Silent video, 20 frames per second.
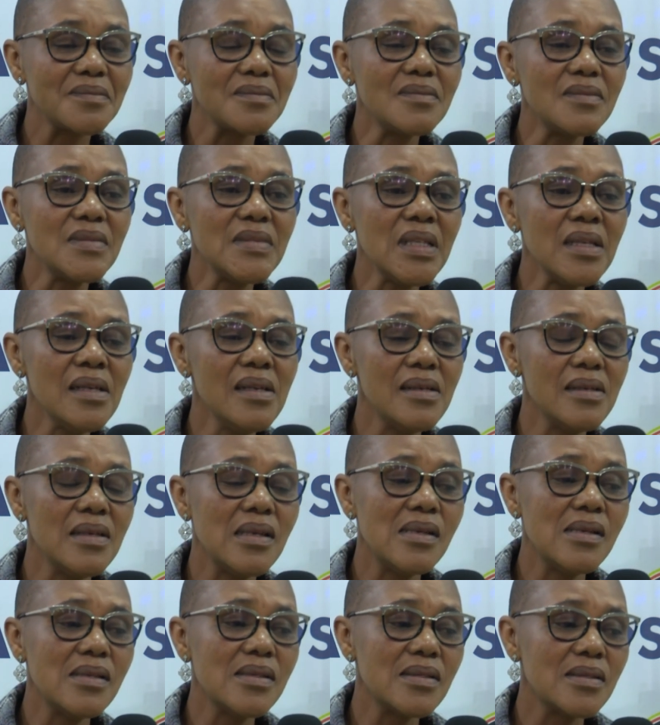Let us clap
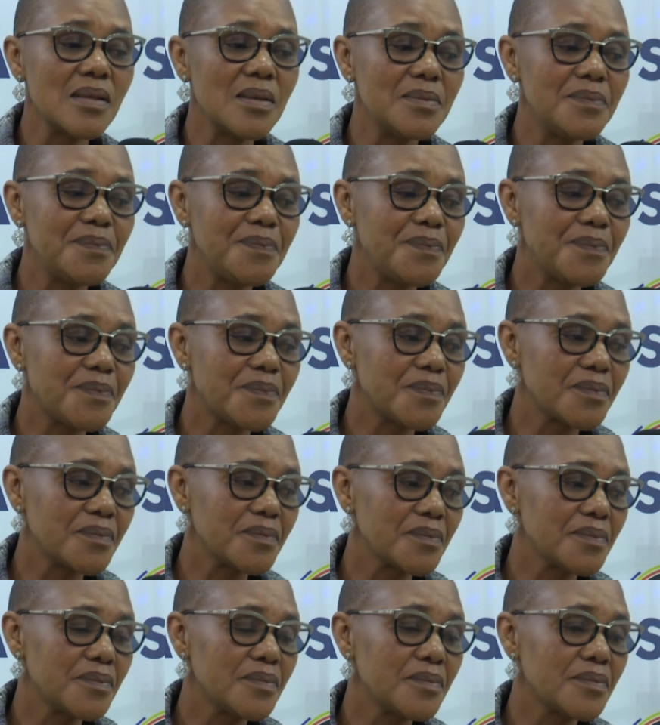for Master
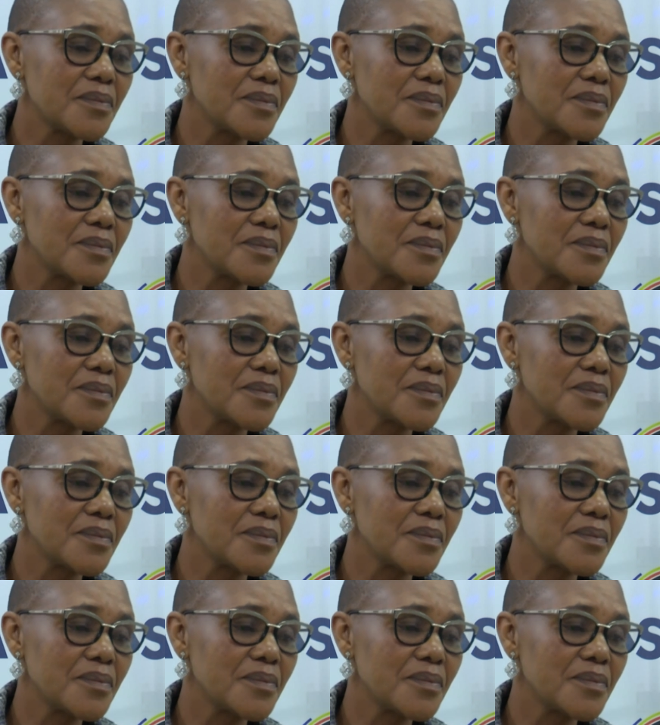Jesus.